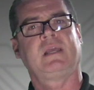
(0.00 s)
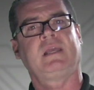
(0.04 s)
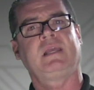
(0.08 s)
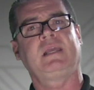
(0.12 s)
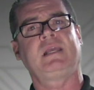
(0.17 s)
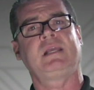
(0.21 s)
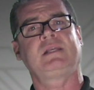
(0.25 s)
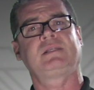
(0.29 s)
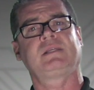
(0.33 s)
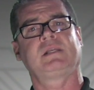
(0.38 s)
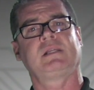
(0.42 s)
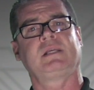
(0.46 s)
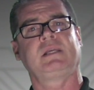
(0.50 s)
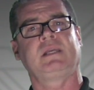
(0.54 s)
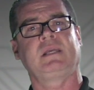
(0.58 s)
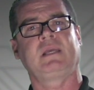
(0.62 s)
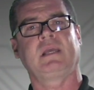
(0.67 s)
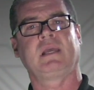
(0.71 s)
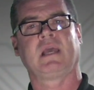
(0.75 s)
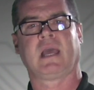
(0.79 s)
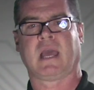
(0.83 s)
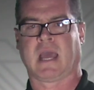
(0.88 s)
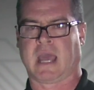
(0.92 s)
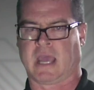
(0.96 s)
easily
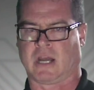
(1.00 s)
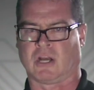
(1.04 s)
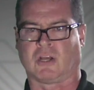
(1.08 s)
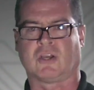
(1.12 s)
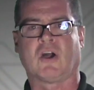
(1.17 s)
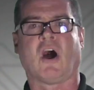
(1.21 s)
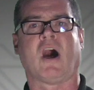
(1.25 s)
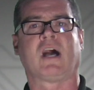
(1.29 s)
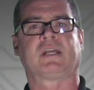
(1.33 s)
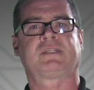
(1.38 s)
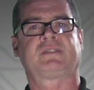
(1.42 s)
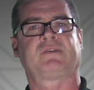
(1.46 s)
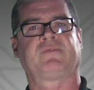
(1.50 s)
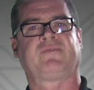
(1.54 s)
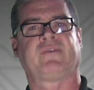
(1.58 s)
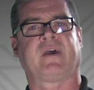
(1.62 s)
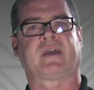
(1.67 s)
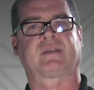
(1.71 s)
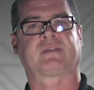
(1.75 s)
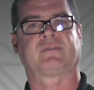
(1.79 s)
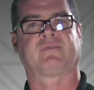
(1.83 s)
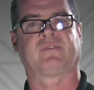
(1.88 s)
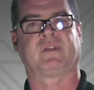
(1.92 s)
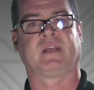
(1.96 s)
and
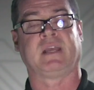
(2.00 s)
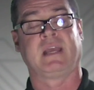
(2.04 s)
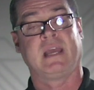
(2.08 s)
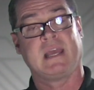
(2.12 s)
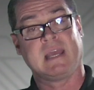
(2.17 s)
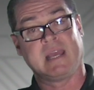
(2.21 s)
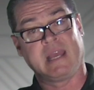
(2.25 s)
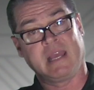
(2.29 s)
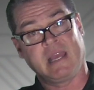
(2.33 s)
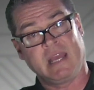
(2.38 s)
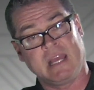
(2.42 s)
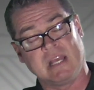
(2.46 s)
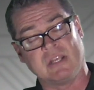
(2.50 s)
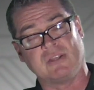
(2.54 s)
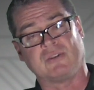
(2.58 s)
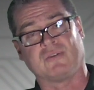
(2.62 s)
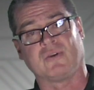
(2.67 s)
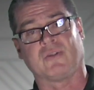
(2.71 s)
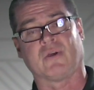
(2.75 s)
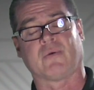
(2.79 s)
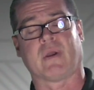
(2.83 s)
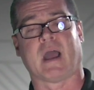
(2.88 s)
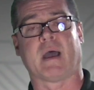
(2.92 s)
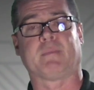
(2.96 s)
cost-effectively into
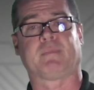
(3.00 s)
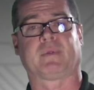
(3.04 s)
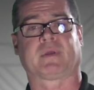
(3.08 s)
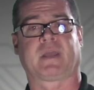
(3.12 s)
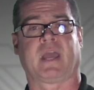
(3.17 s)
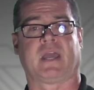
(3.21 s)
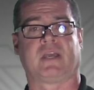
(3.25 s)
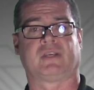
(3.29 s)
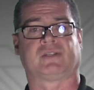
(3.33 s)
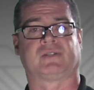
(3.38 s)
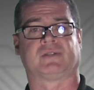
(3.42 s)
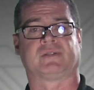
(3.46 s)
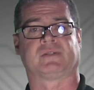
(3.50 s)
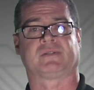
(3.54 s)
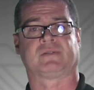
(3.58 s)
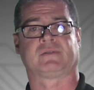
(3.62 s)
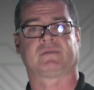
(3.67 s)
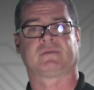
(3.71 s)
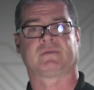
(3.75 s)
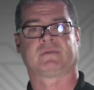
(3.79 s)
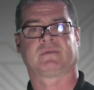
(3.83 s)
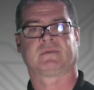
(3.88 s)
their applications.